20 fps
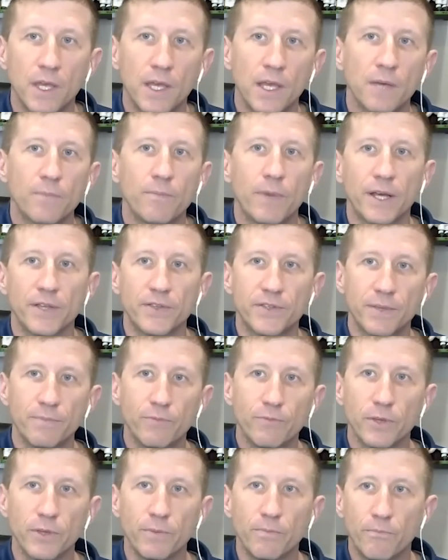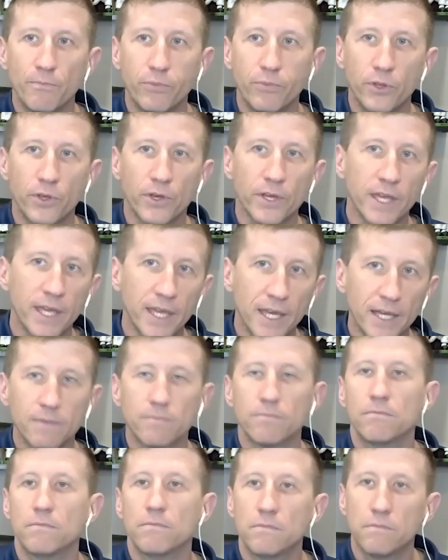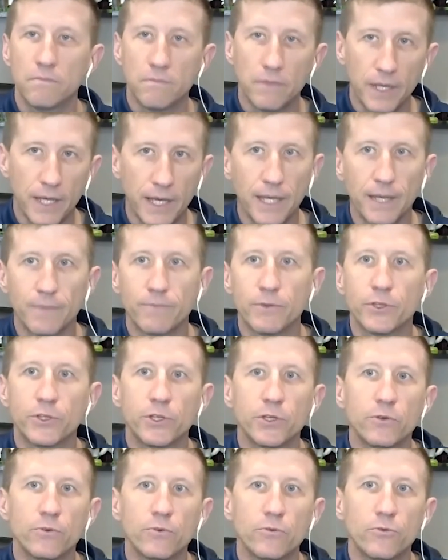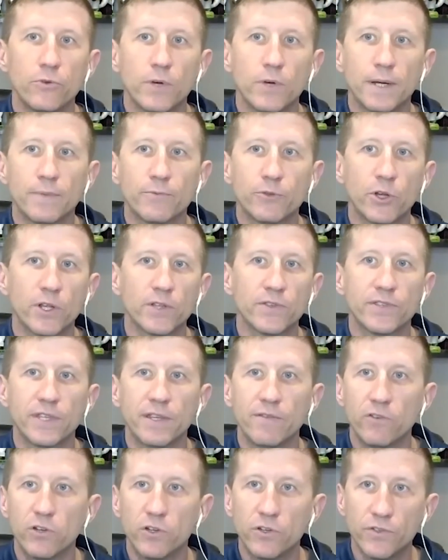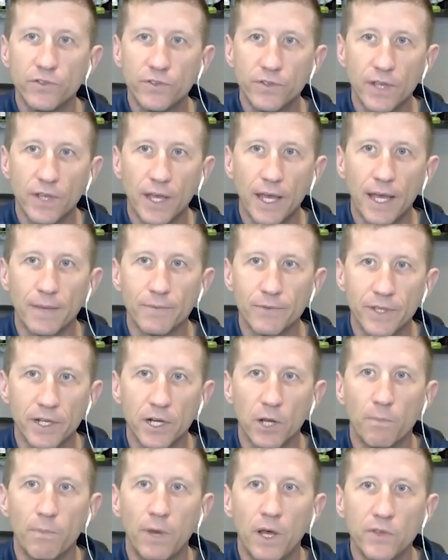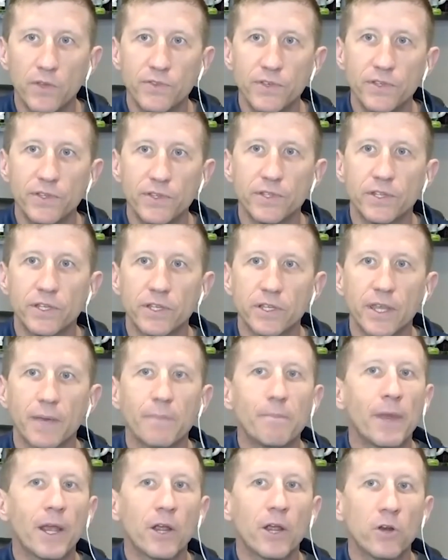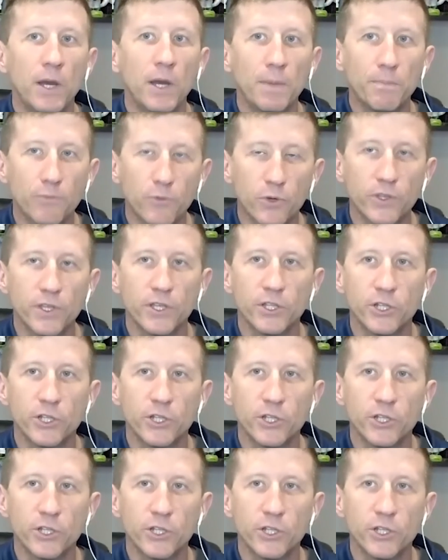by simply plugging it. The two transceivers send out pulses until they pair up with each